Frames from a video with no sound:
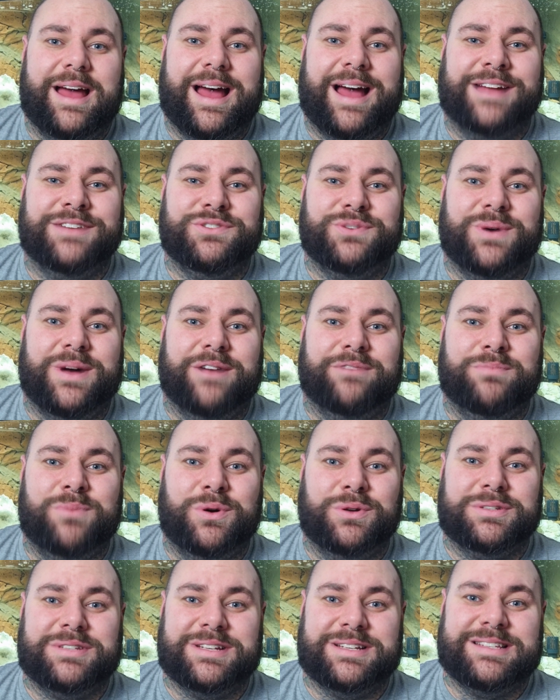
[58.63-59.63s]
and you'll have
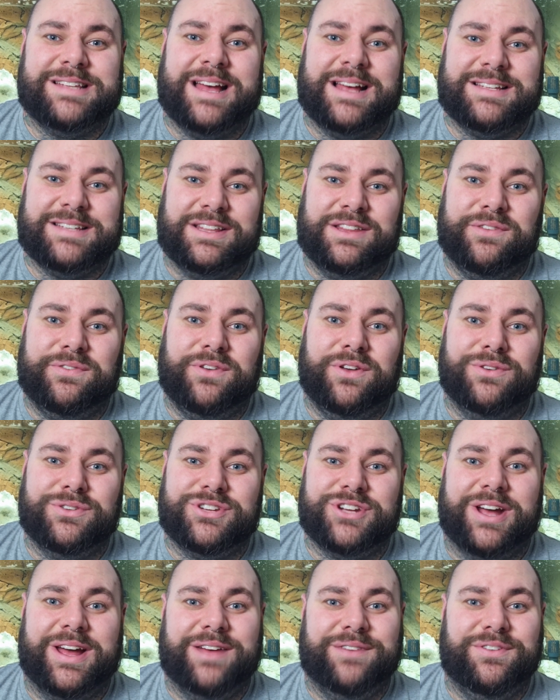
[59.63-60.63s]
more success in the
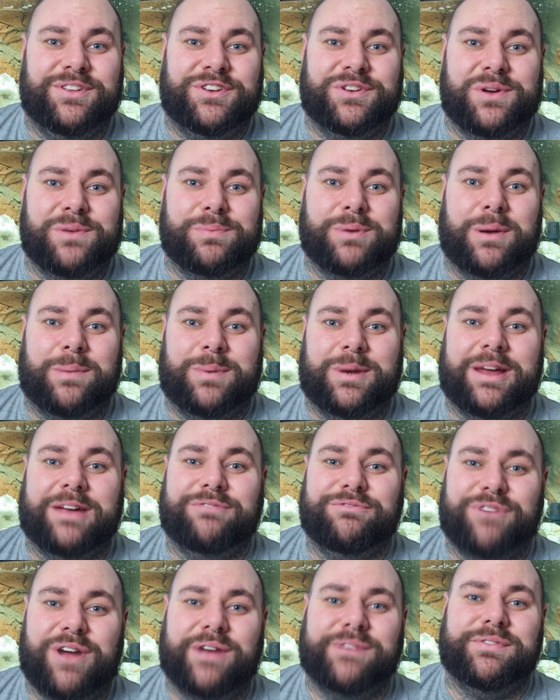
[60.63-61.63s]
future if you do it properly
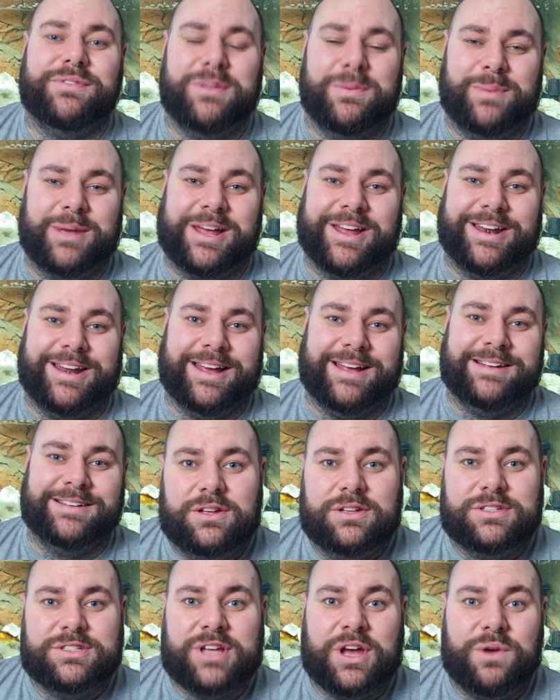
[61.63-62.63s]
right from the beginning.
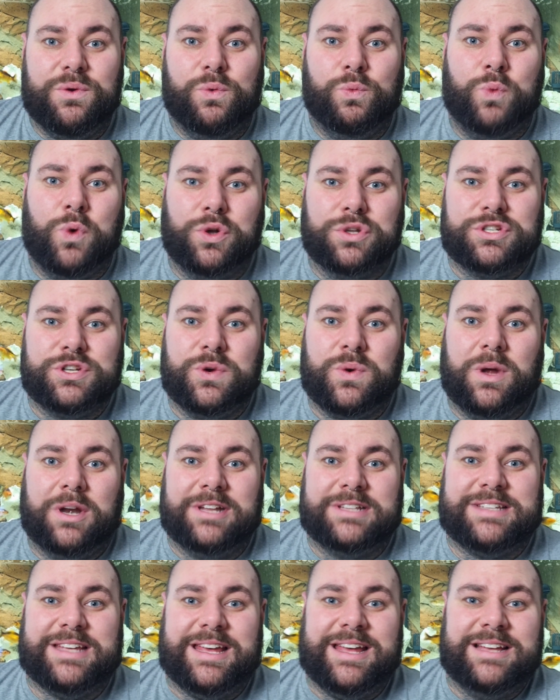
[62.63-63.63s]
So water
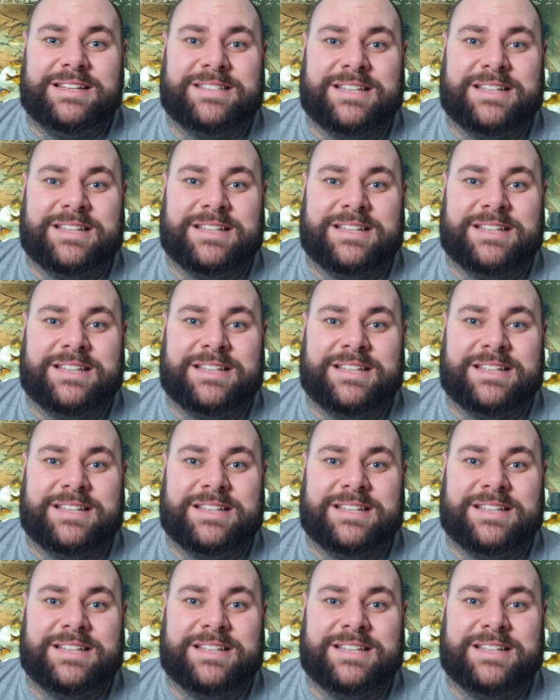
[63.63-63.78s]
quality is